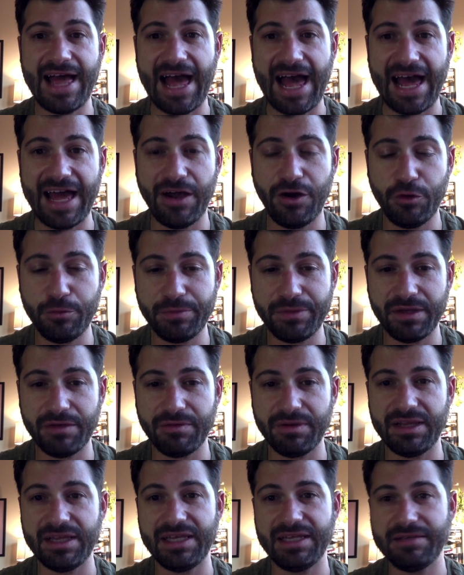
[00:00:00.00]
I hope they
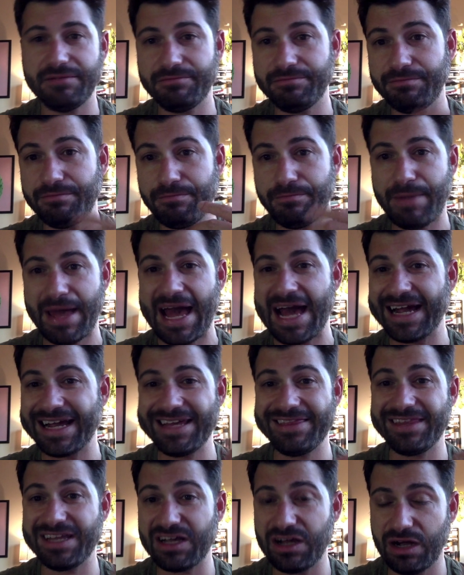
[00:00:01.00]
really pack
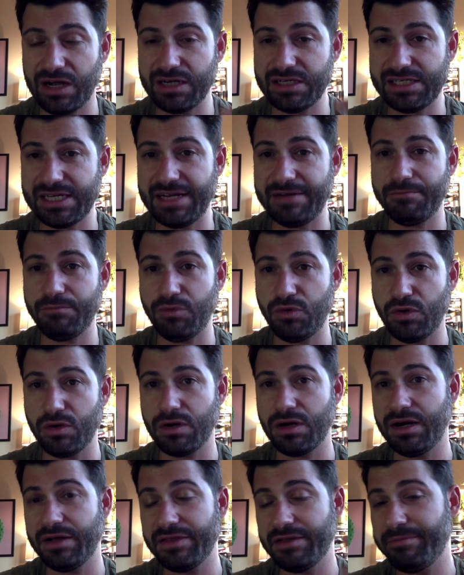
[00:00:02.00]
in the content
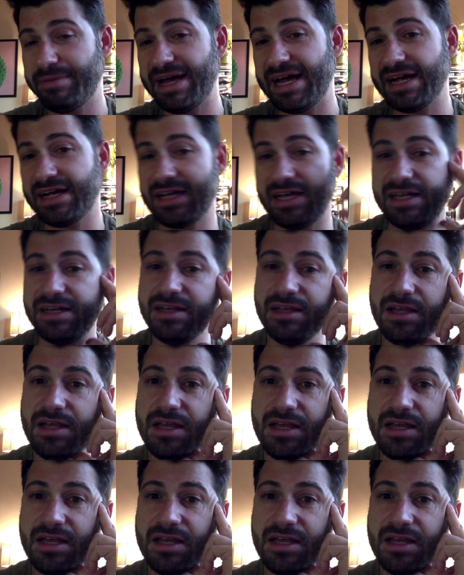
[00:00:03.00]
more on the back end,